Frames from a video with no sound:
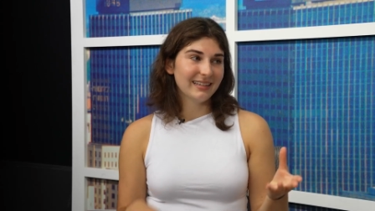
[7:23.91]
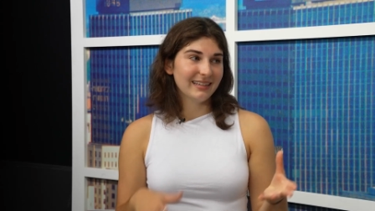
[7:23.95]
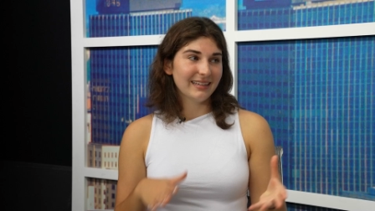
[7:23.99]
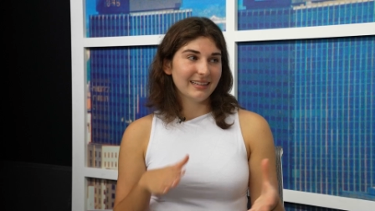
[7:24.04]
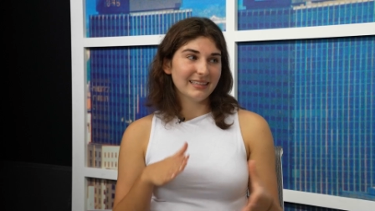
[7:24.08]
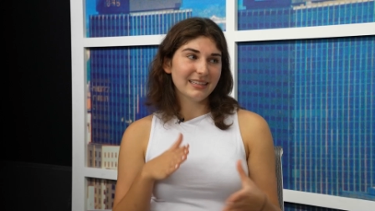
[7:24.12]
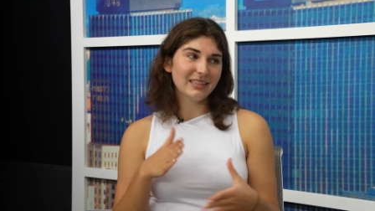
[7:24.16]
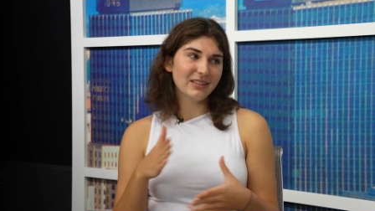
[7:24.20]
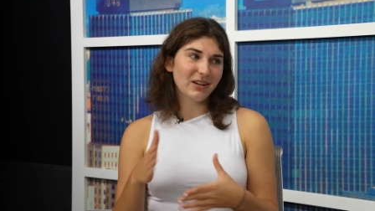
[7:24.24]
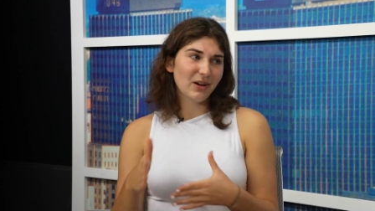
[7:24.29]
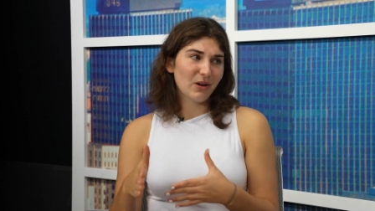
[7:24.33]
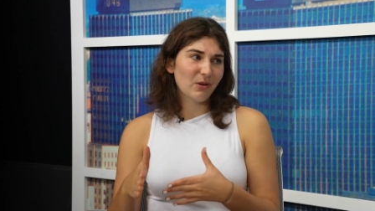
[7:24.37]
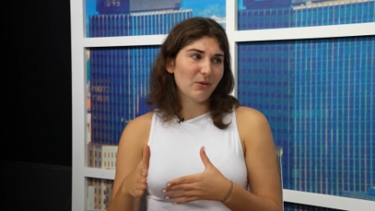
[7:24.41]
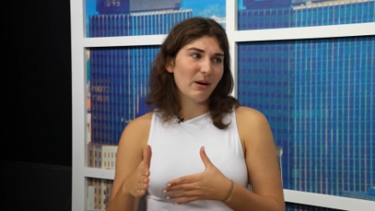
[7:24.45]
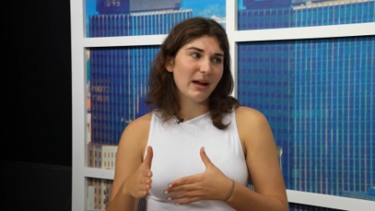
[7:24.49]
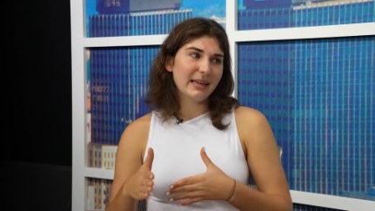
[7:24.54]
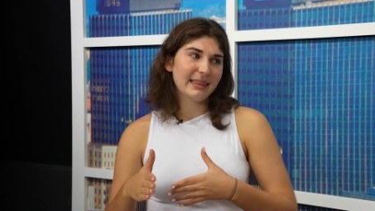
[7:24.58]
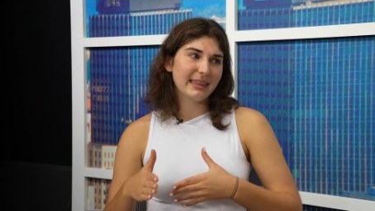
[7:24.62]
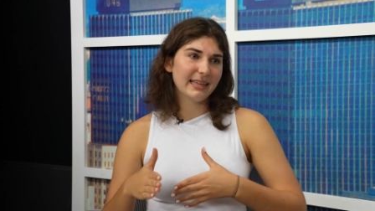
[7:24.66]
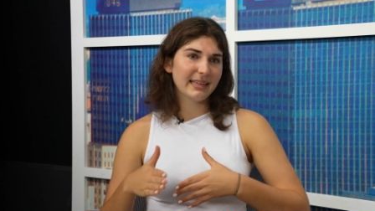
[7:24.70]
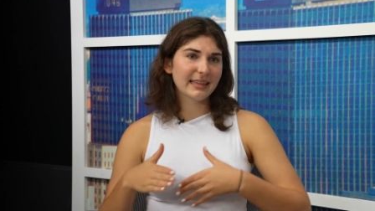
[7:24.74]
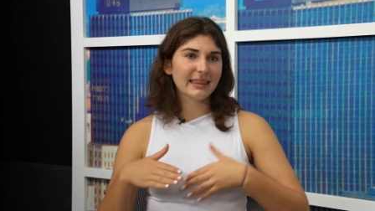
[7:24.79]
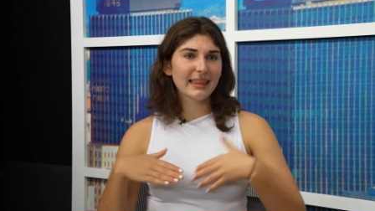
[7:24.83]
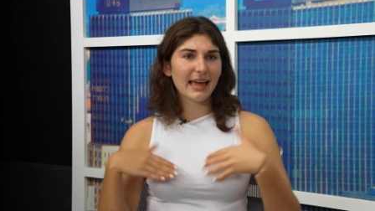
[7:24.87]
you know, I
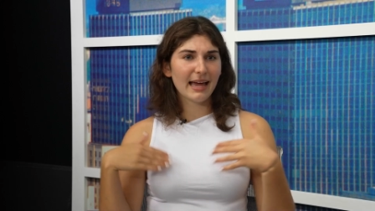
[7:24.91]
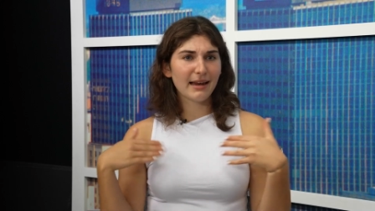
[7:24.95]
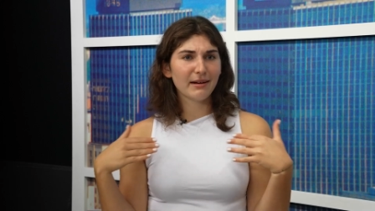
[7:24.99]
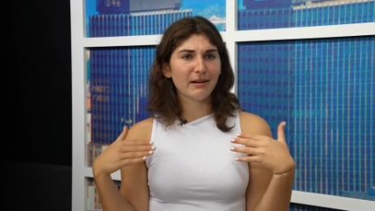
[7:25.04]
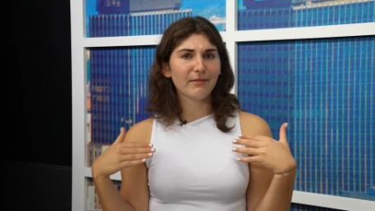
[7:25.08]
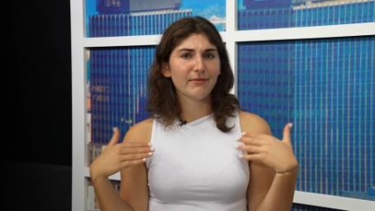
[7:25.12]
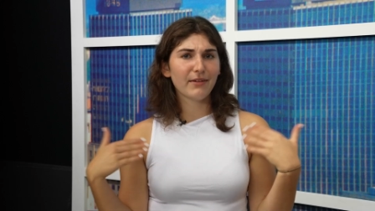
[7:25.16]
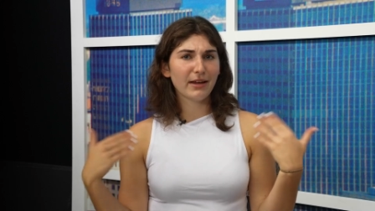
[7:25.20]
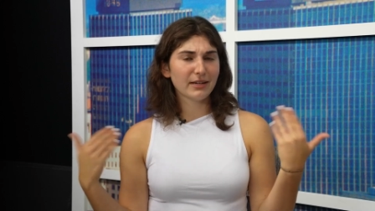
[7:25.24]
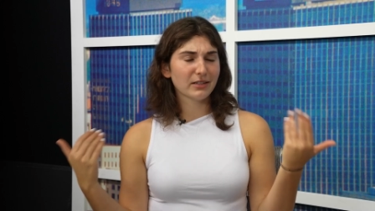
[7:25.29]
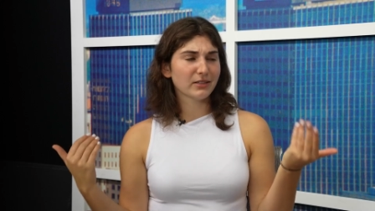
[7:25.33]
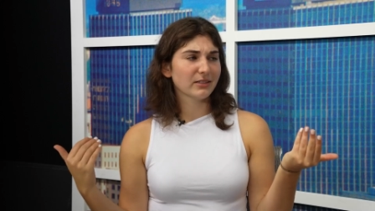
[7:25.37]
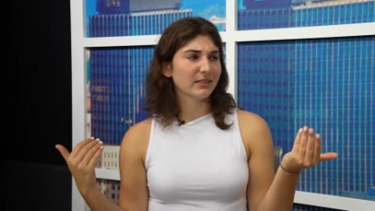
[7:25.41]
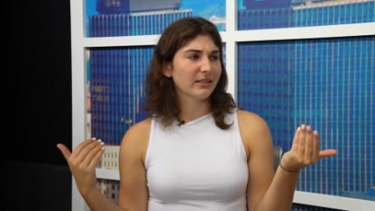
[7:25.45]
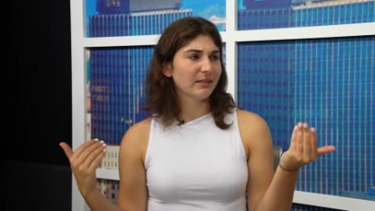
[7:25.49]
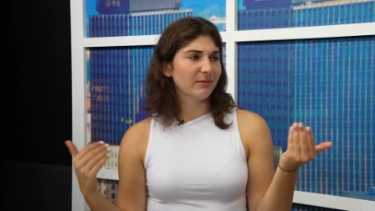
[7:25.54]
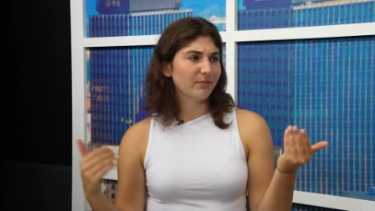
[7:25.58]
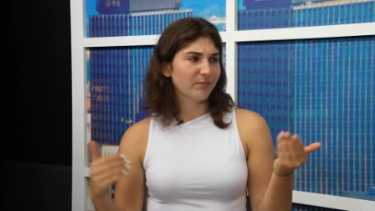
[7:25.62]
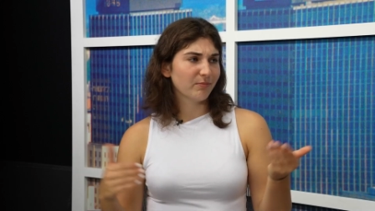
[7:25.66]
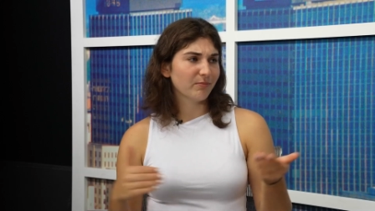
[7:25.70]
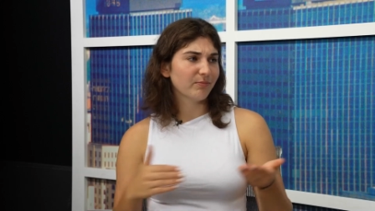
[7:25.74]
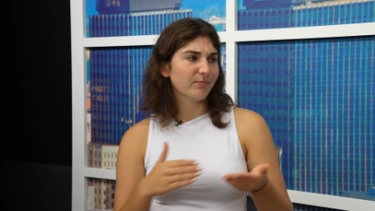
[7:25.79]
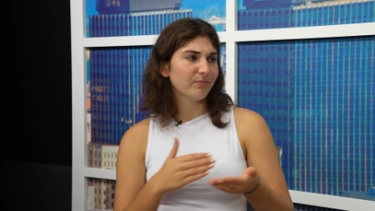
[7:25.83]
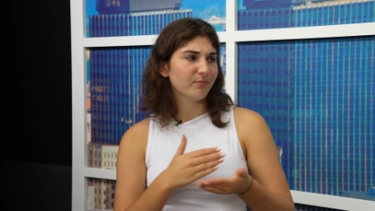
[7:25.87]
think then eventually
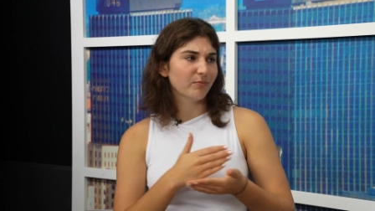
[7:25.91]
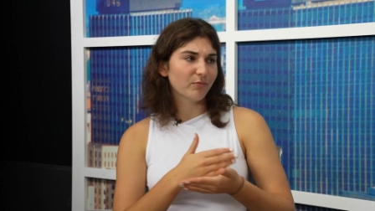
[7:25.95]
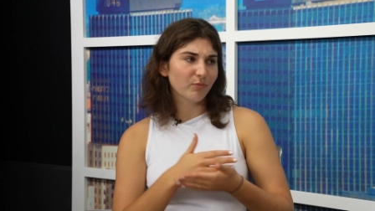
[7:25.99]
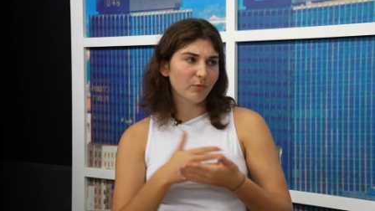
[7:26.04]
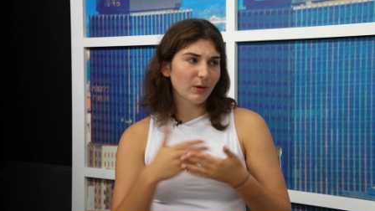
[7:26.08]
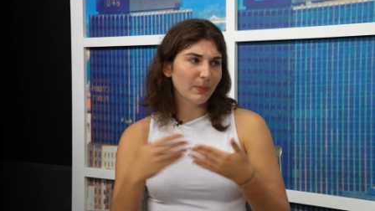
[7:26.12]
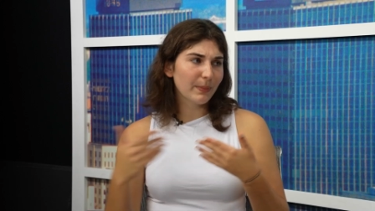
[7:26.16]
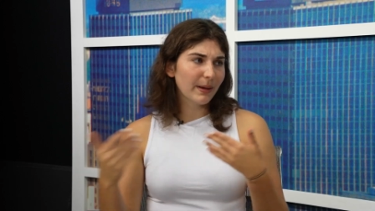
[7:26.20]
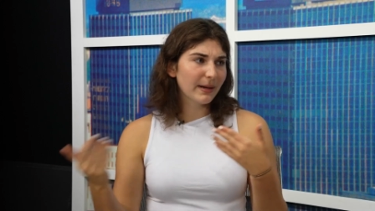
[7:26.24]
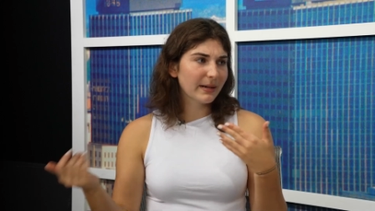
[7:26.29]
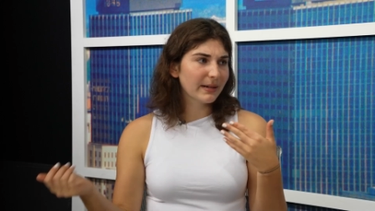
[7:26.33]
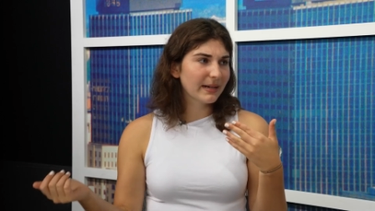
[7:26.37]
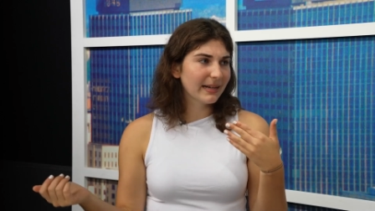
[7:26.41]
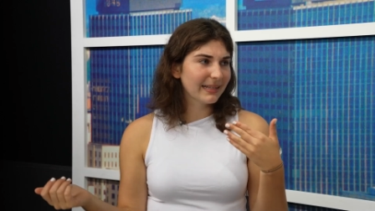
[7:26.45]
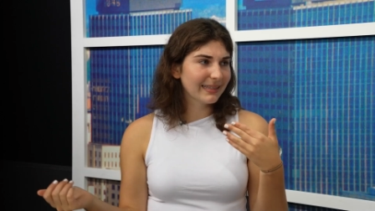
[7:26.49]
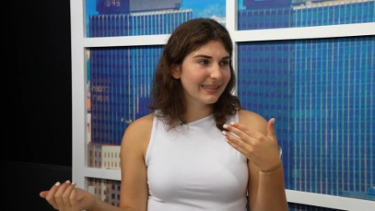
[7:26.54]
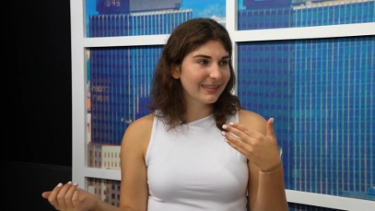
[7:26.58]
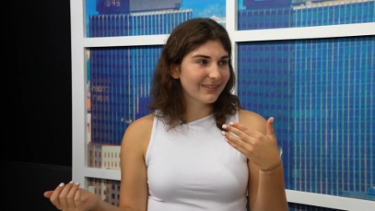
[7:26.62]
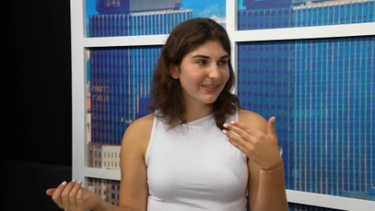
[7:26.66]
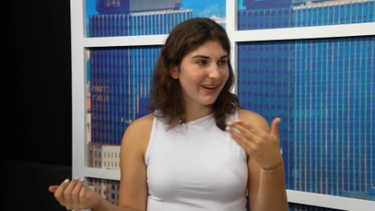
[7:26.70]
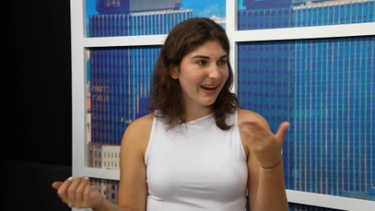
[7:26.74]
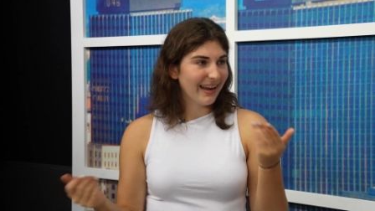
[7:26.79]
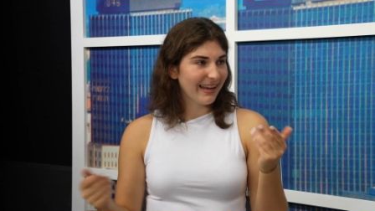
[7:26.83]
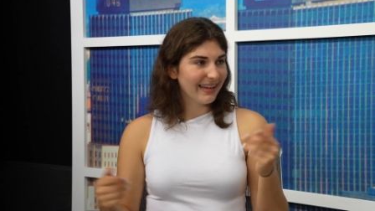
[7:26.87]
we better hit the
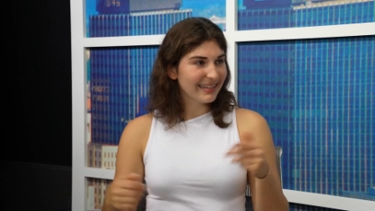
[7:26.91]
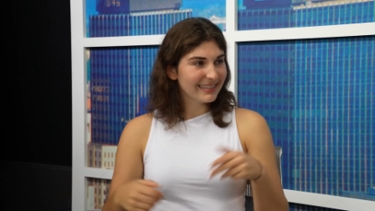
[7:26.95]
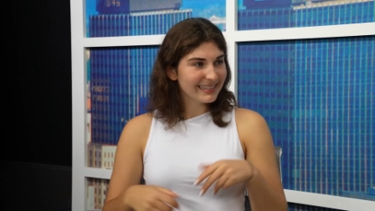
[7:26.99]
ranks.